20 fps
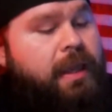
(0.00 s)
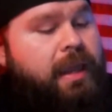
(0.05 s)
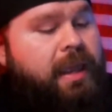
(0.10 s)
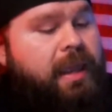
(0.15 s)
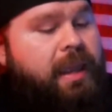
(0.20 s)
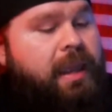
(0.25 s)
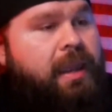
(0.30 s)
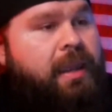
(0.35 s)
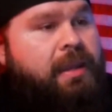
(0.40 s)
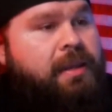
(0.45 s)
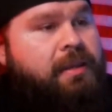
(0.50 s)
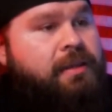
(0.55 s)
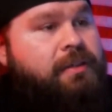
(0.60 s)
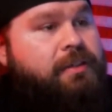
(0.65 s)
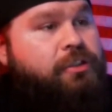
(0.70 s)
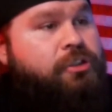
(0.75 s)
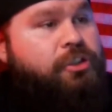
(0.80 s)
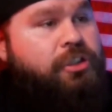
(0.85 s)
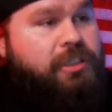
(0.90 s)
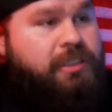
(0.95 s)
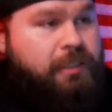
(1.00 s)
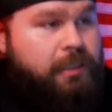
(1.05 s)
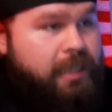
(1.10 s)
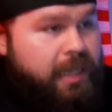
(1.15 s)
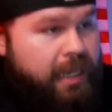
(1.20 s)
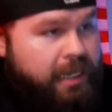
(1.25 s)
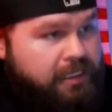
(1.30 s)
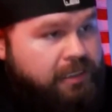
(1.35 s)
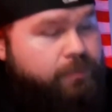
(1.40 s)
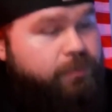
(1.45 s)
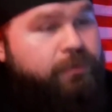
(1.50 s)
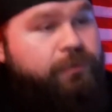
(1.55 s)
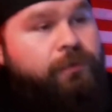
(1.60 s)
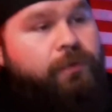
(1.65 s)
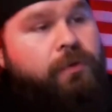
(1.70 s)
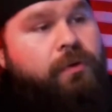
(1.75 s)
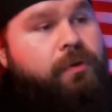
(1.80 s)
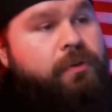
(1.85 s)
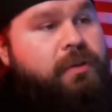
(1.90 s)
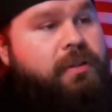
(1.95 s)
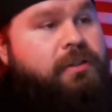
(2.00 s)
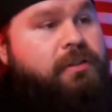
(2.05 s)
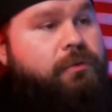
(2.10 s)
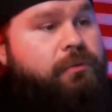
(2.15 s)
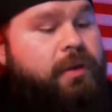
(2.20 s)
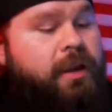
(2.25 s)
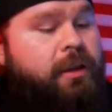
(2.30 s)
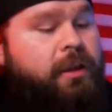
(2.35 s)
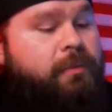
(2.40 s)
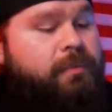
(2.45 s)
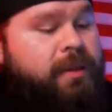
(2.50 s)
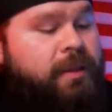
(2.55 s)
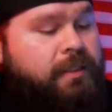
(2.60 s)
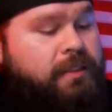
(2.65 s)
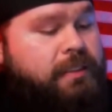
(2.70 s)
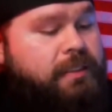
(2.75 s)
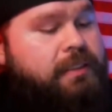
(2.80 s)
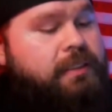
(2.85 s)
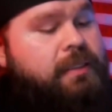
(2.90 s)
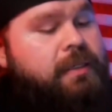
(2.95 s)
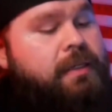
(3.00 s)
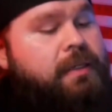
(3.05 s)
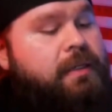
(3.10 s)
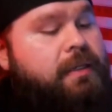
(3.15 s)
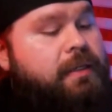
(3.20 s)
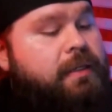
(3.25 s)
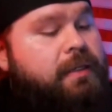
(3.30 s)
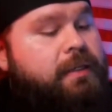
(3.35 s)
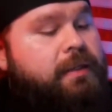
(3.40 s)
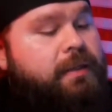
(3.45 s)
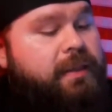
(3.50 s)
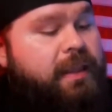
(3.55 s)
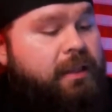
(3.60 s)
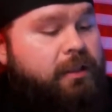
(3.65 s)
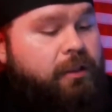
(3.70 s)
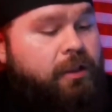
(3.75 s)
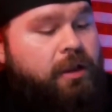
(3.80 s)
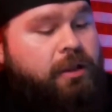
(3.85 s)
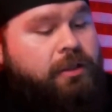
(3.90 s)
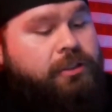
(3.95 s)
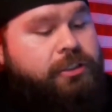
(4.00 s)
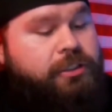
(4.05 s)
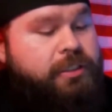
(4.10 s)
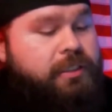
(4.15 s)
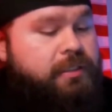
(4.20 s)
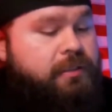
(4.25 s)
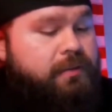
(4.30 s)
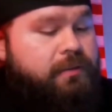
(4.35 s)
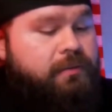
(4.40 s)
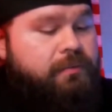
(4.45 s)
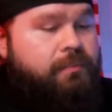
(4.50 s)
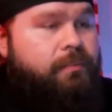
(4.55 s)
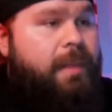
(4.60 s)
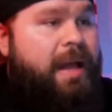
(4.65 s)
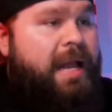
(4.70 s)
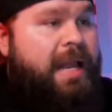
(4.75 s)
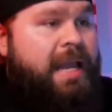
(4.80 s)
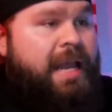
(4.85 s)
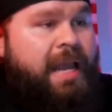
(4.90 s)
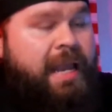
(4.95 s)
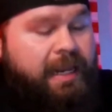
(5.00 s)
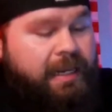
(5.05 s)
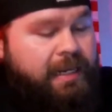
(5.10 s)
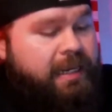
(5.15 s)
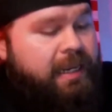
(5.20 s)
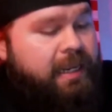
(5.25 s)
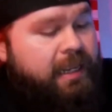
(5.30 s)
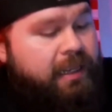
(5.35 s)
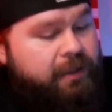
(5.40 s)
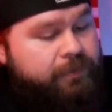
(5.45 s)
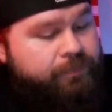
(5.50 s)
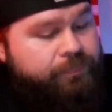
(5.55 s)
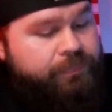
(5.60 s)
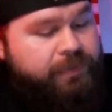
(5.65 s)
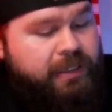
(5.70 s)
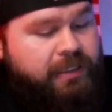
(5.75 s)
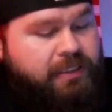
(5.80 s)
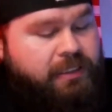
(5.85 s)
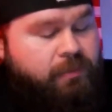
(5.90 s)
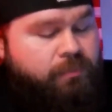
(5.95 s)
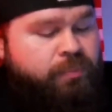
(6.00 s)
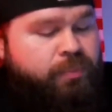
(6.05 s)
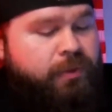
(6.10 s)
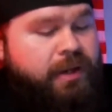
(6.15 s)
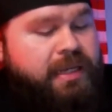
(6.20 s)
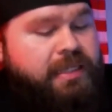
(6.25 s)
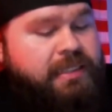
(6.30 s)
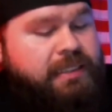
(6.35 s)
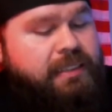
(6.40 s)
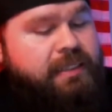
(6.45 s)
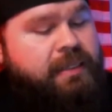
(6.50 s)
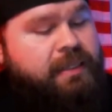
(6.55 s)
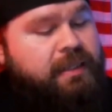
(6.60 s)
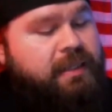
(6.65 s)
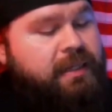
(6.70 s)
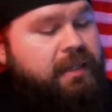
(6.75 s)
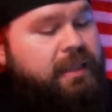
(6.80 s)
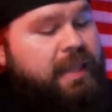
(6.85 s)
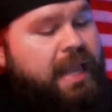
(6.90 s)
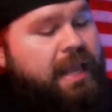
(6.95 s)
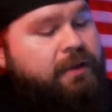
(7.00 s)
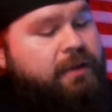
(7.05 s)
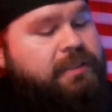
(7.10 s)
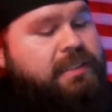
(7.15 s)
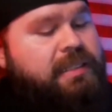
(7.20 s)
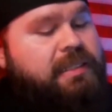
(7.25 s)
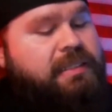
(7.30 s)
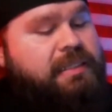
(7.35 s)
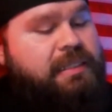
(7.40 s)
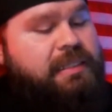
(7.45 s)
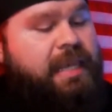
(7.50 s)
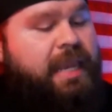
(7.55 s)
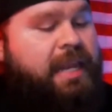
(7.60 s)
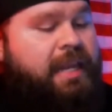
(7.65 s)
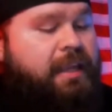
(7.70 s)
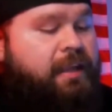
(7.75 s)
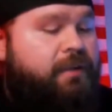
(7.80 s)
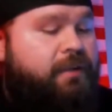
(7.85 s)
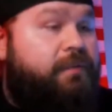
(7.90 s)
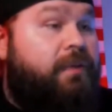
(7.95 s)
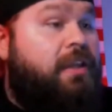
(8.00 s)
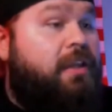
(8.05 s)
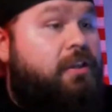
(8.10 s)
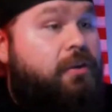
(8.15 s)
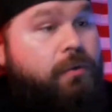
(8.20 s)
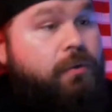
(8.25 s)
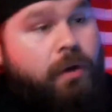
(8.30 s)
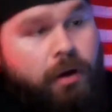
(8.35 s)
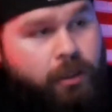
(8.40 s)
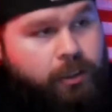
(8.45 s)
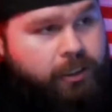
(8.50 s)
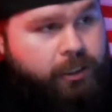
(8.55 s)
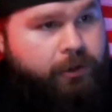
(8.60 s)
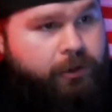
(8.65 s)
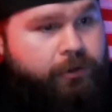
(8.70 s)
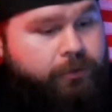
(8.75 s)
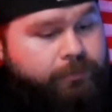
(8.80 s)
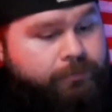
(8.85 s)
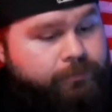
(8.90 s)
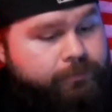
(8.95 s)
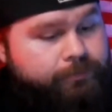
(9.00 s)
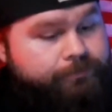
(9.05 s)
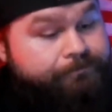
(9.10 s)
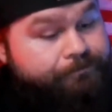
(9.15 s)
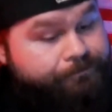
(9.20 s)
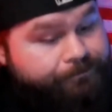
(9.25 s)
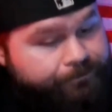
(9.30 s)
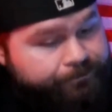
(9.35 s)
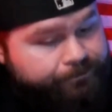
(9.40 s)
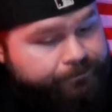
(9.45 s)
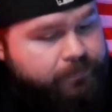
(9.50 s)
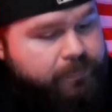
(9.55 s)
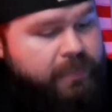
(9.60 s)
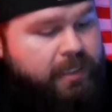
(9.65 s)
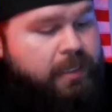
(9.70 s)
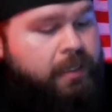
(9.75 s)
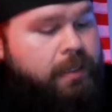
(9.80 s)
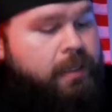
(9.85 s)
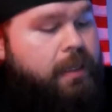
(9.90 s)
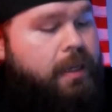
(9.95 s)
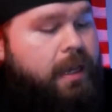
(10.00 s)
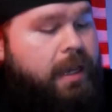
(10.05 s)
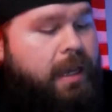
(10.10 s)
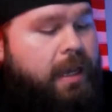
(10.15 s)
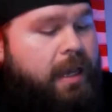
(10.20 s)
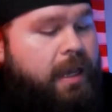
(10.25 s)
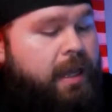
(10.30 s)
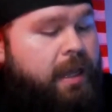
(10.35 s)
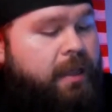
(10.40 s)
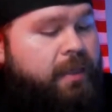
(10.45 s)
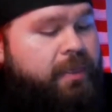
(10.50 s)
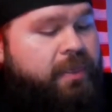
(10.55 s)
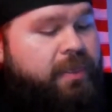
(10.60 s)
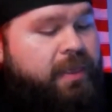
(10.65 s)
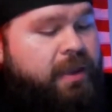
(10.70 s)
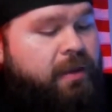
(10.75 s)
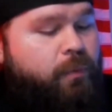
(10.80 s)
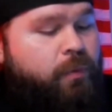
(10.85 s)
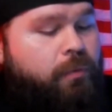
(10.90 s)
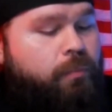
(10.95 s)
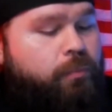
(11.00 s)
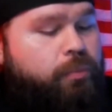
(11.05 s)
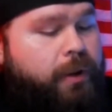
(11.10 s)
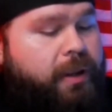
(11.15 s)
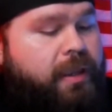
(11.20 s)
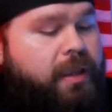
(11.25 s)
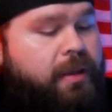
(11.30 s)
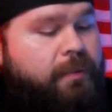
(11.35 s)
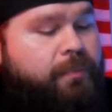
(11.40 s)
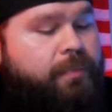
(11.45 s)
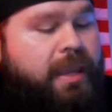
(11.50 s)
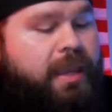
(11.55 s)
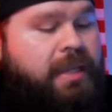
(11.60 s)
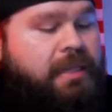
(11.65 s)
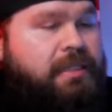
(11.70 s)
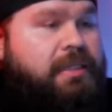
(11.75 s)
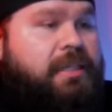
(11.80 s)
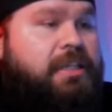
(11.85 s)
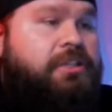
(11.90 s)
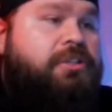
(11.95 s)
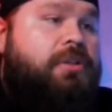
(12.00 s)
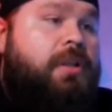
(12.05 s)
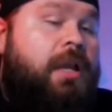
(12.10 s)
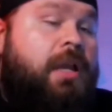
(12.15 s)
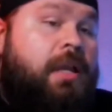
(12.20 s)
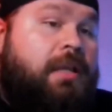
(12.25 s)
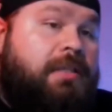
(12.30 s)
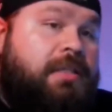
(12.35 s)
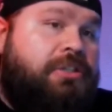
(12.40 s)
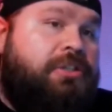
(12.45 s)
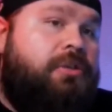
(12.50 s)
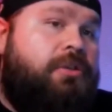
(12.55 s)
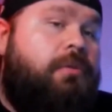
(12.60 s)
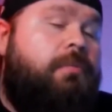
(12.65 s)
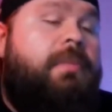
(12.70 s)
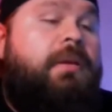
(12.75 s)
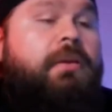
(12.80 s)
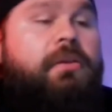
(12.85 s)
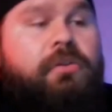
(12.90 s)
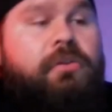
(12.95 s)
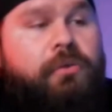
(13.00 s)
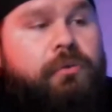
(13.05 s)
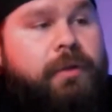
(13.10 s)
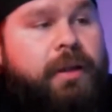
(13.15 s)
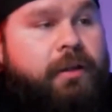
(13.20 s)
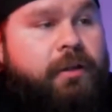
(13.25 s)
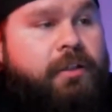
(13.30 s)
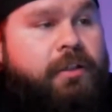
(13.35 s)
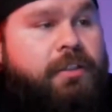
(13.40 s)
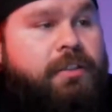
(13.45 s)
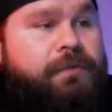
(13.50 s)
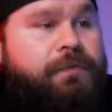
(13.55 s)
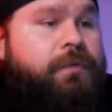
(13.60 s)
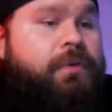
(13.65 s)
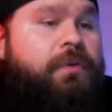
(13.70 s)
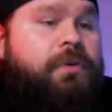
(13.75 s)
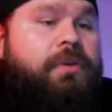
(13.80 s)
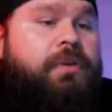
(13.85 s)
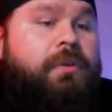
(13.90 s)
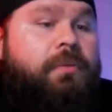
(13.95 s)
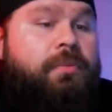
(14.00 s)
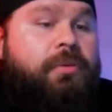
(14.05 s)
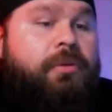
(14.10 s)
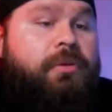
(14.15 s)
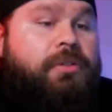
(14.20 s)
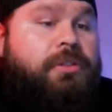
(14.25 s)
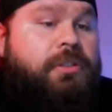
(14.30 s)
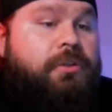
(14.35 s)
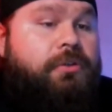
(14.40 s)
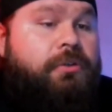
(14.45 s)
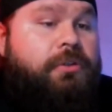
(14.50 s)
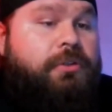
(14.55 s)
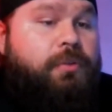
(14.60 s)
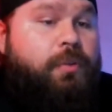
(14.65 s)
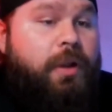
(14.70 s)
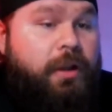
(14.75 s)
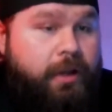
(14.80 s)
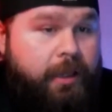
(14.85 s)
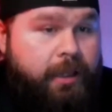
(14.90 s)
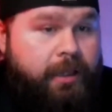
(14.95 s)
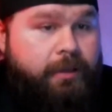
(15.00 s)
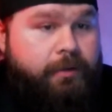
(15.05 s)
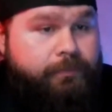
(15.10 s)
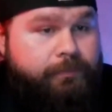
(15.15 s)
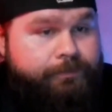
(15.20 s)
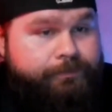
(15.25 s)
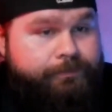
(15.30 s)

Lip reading: And just days before the derailment, they launched My ID. It's a bracelet that allows the scanning of a QR code that will bring up a digital medical records for the person who is wearing it.